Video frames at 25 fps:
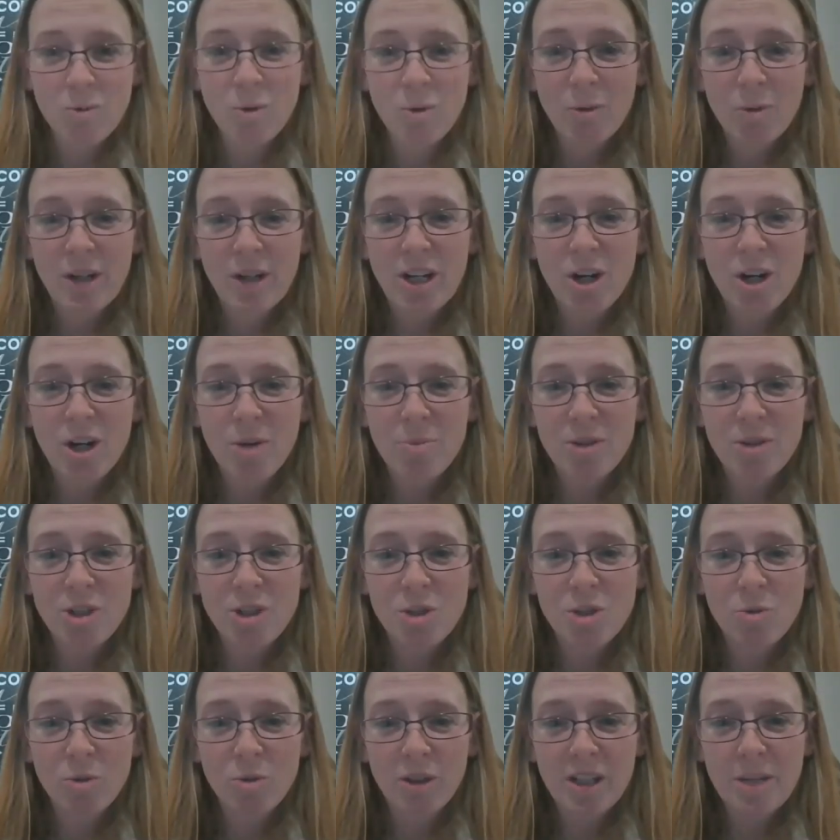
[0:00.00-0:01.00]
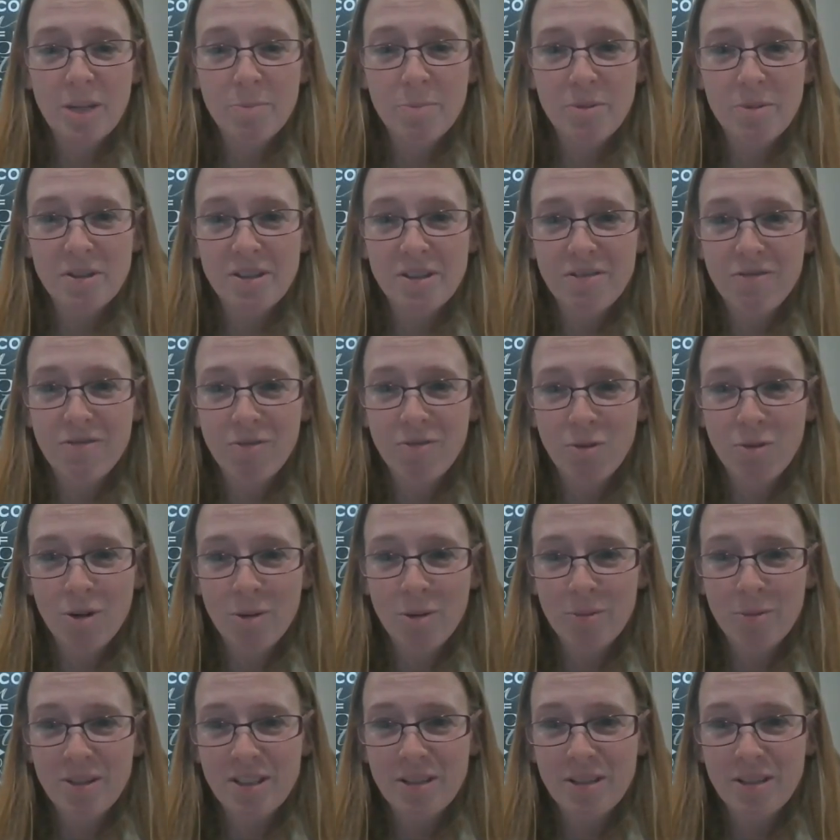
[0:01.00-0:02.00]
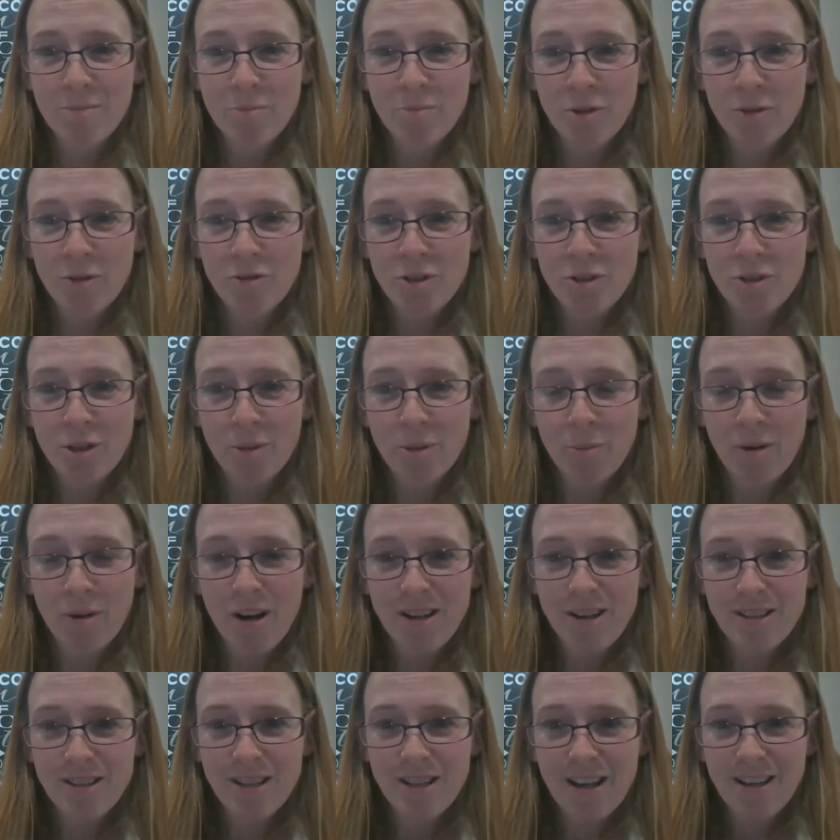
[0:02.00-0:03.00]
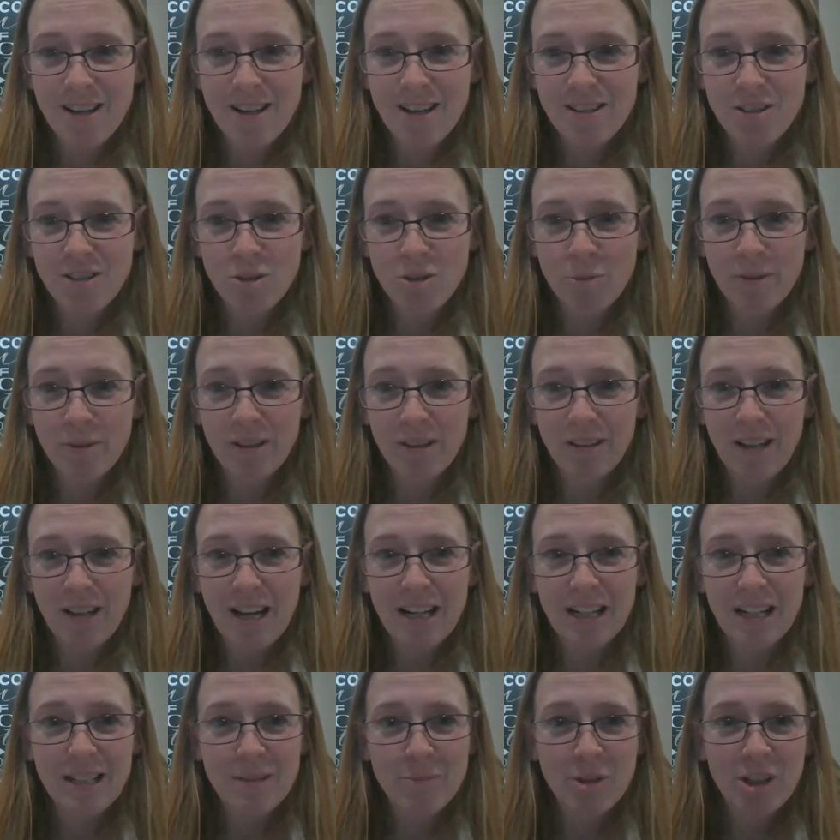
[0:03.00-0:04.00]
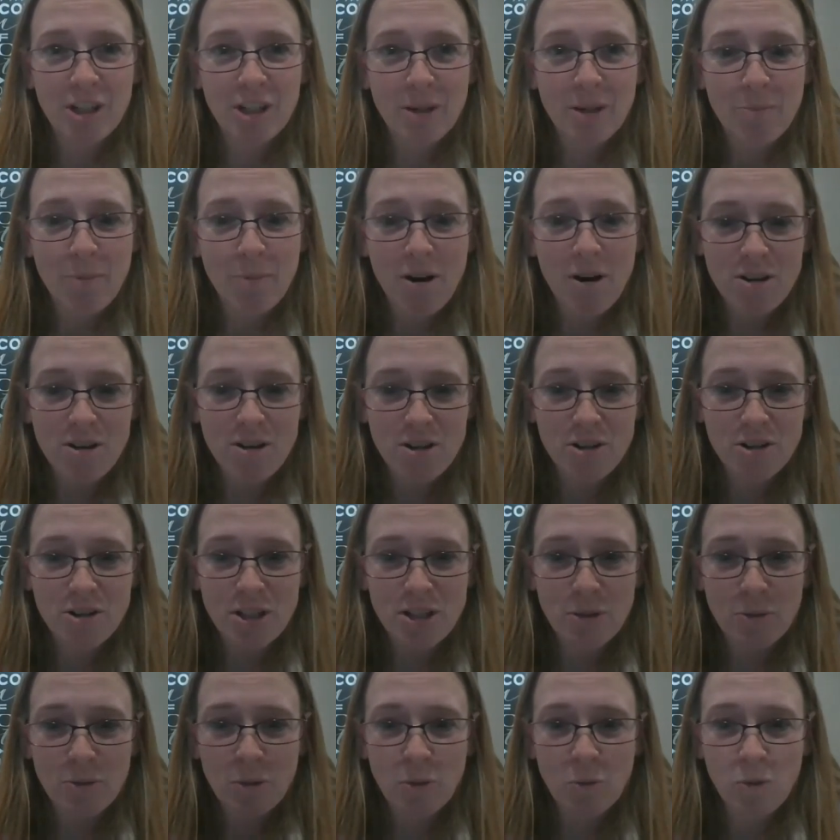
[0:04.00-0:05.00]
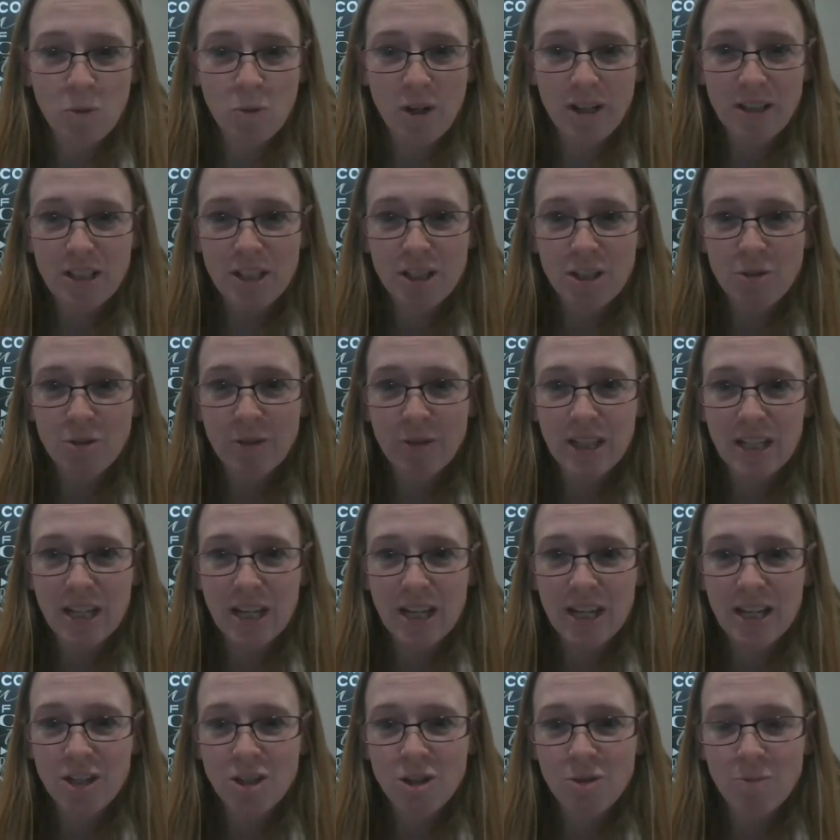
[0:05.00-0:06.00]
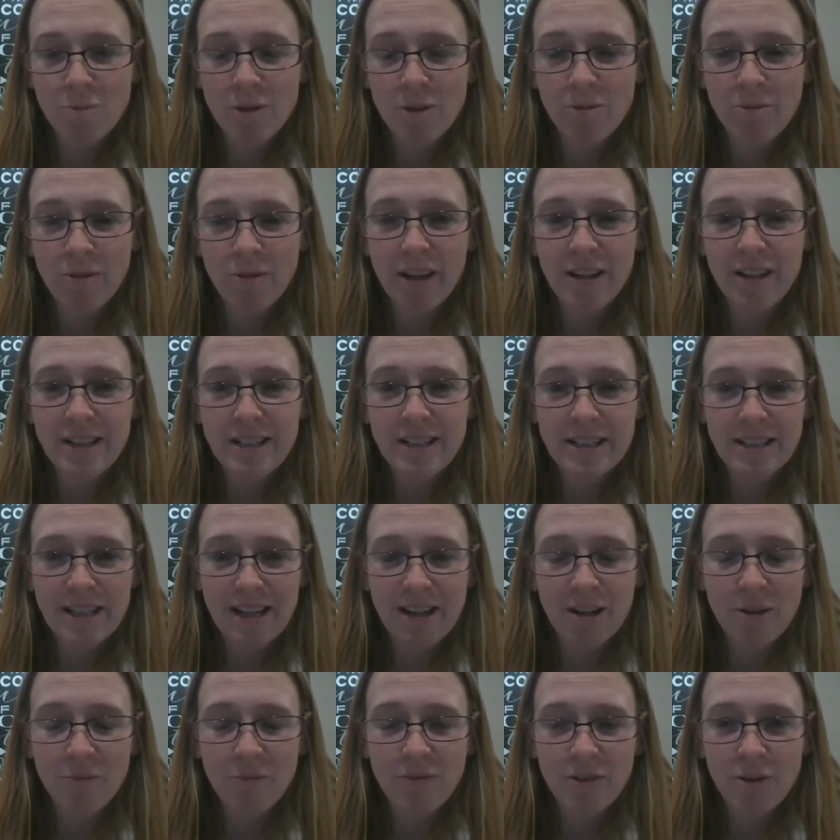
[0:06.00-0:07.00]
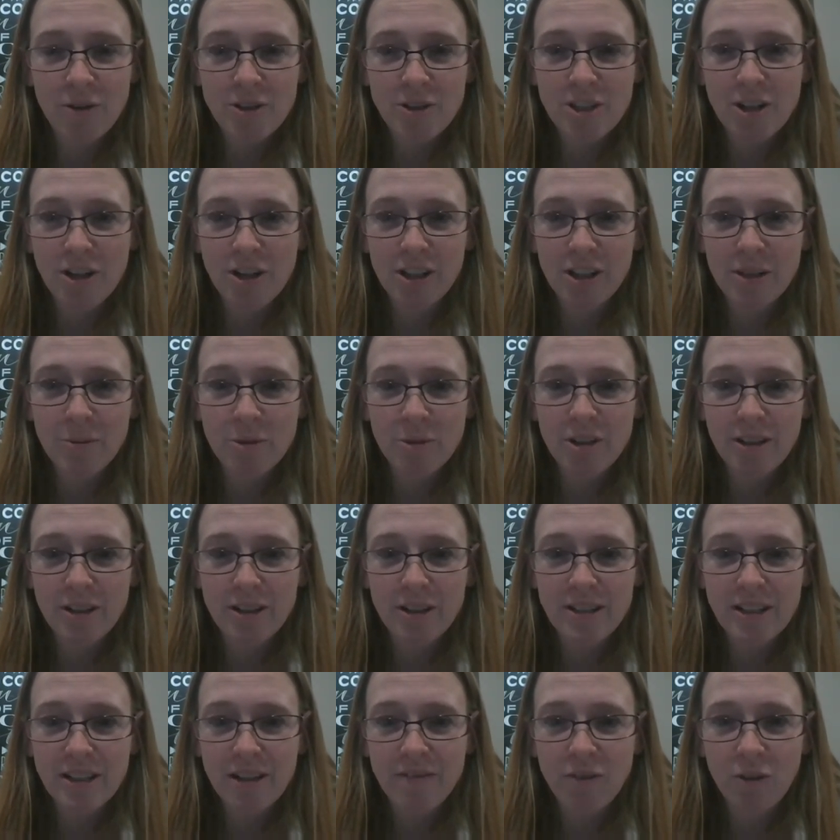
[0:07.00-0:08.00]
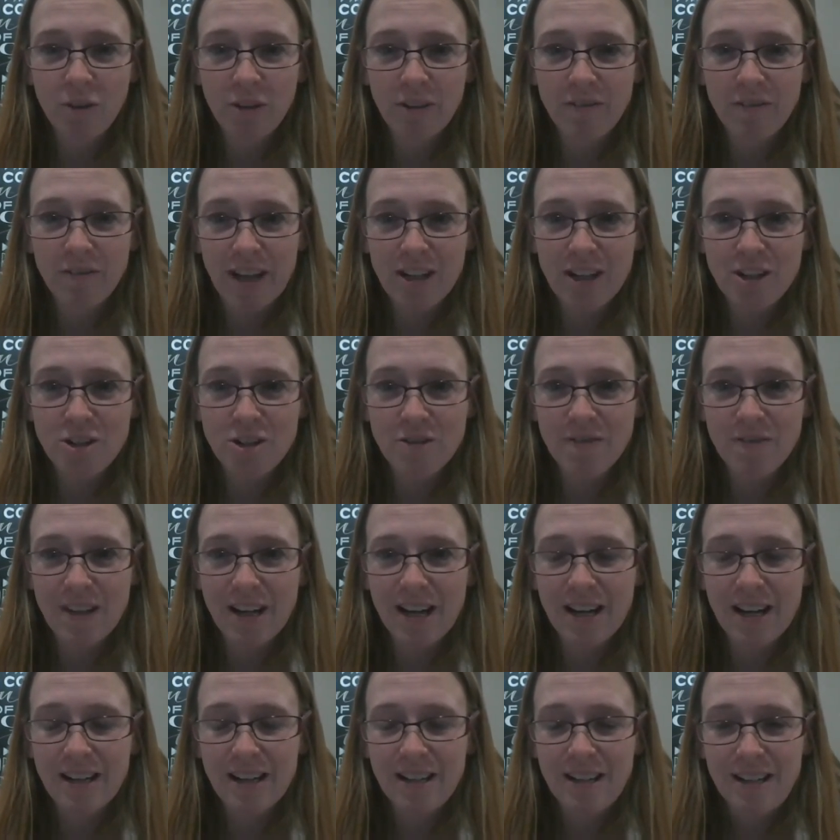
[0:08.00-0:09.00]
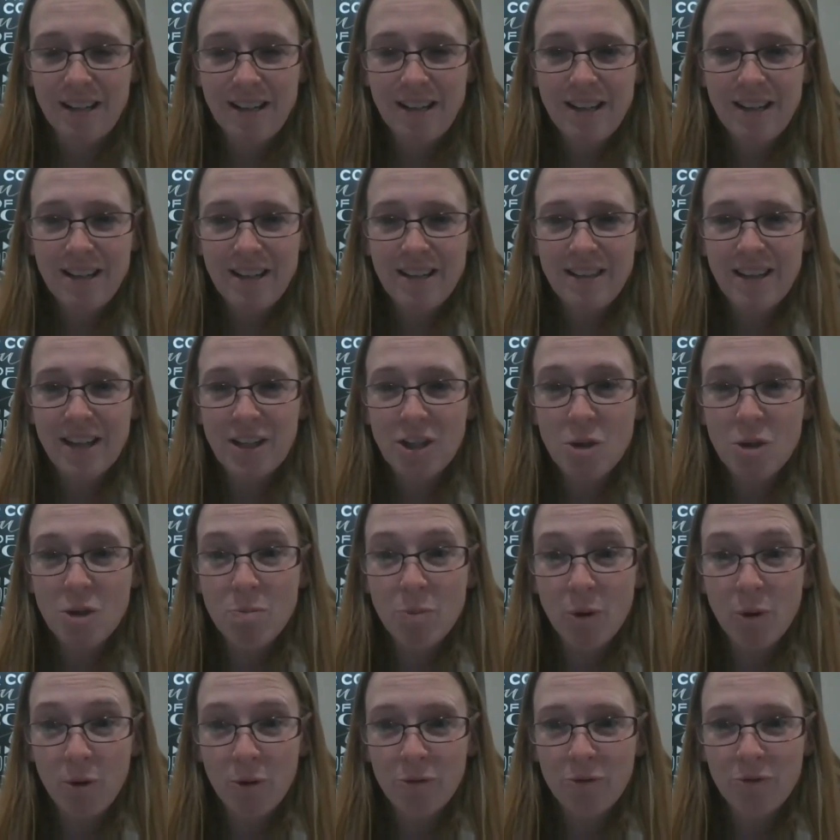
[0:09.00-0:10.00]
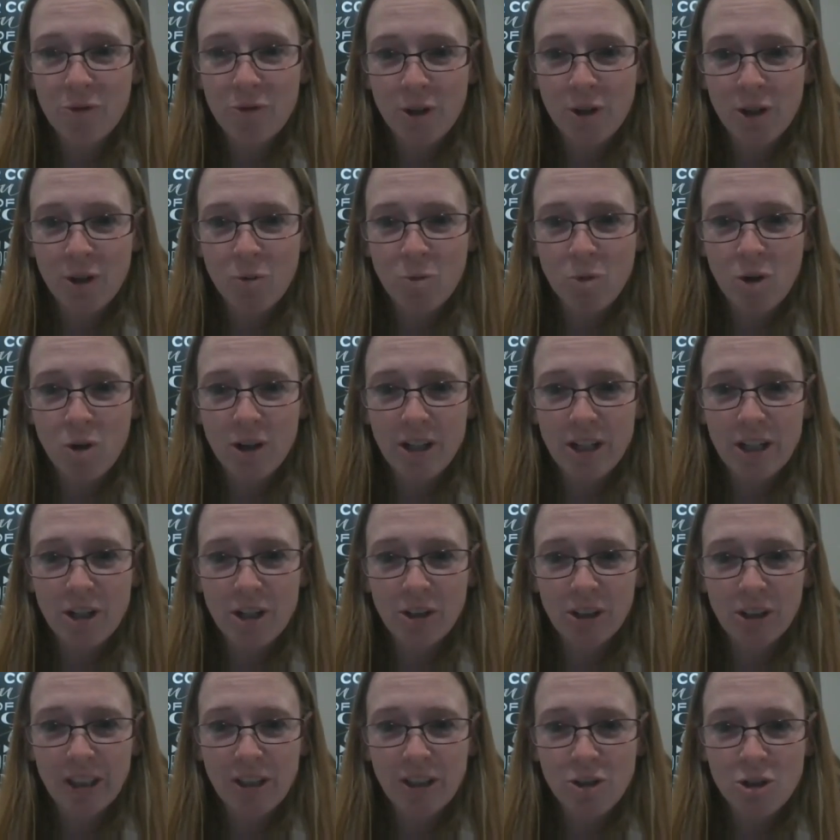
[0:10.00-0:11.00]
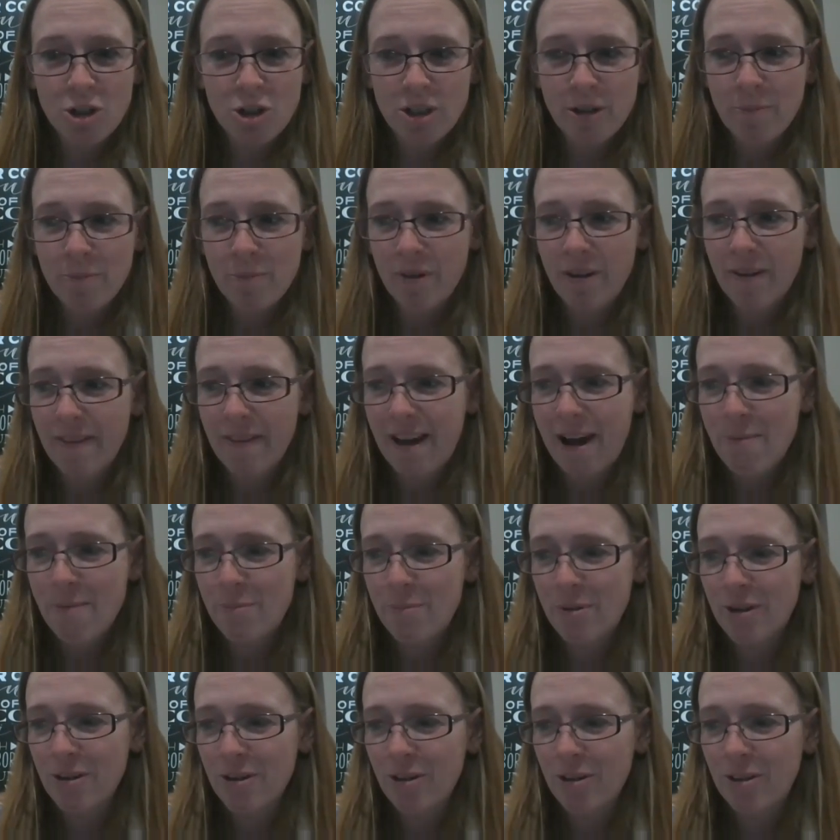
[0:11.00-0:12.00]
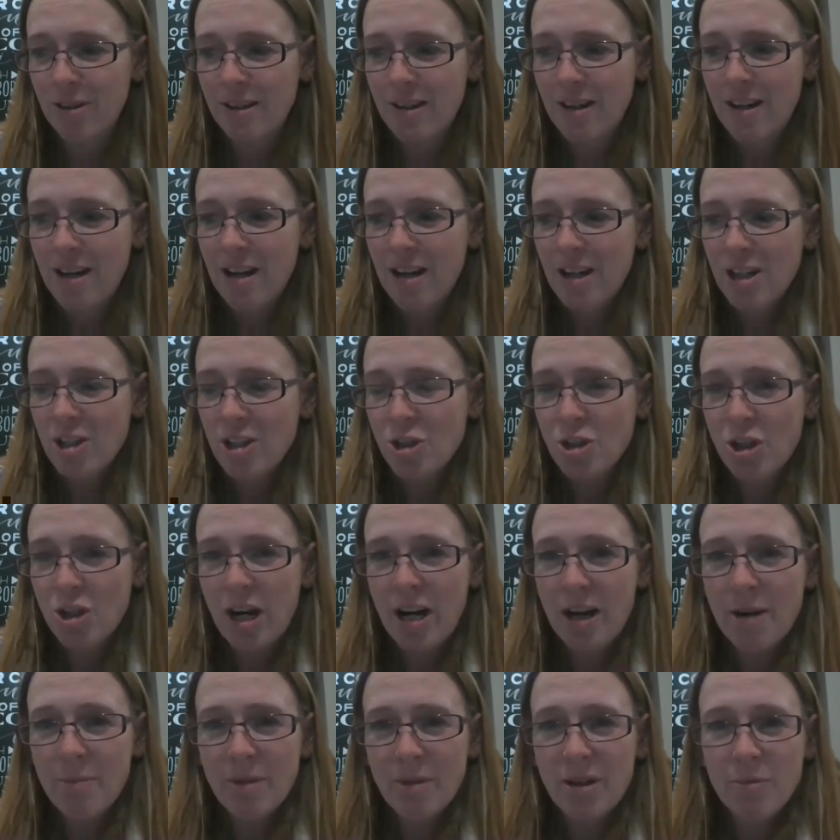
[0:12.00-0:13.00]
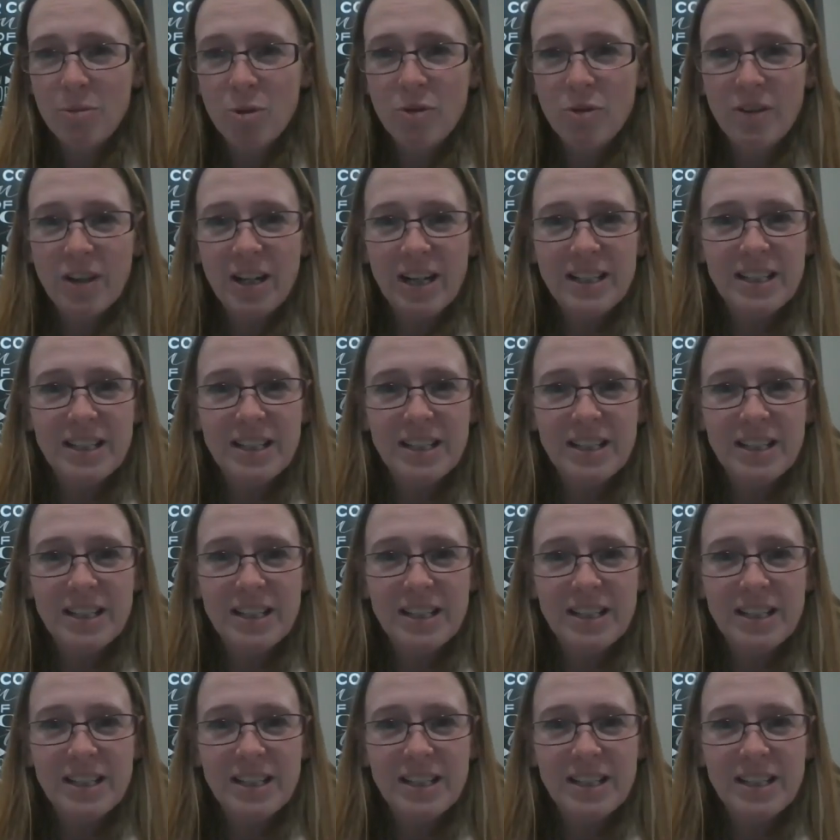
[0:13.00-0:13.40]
Well, we hope that you will keep us informed as it moves through the process, as there'll be a lot of community partners that will want to engage and be ready to help folks in our community take full advantage of that. Thank you both for your work and your leadership on that bill. So I'm going to move in.